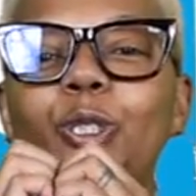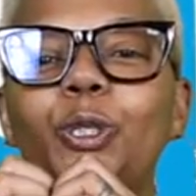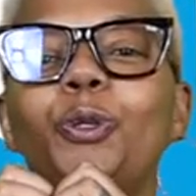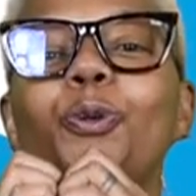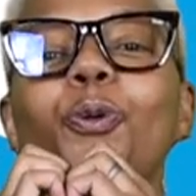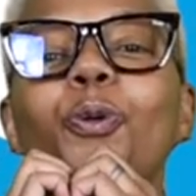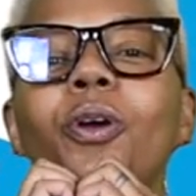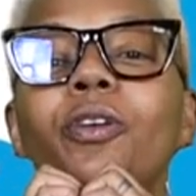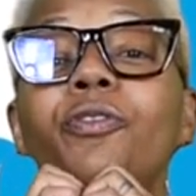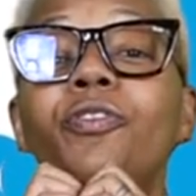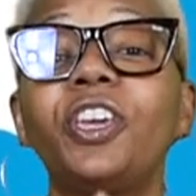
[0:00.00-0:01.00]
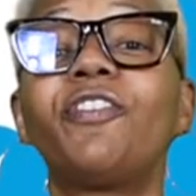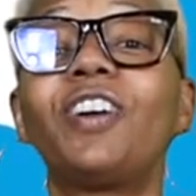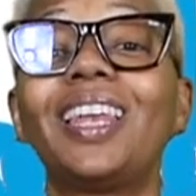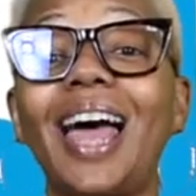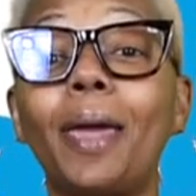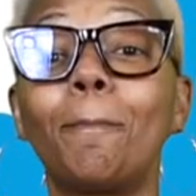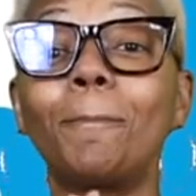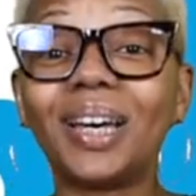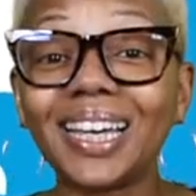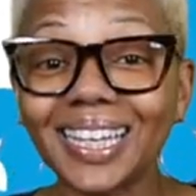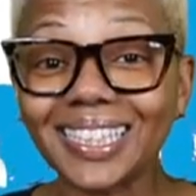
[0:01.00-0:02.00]
to Viva Life
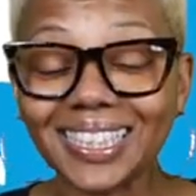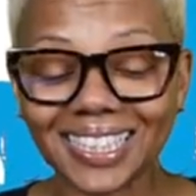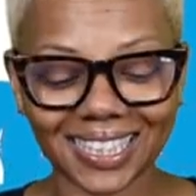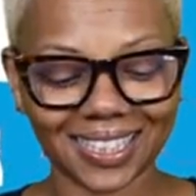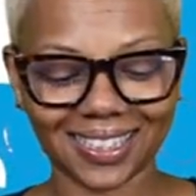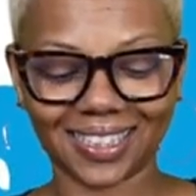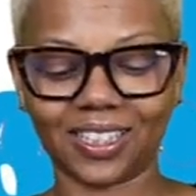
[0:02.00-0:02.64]
Buds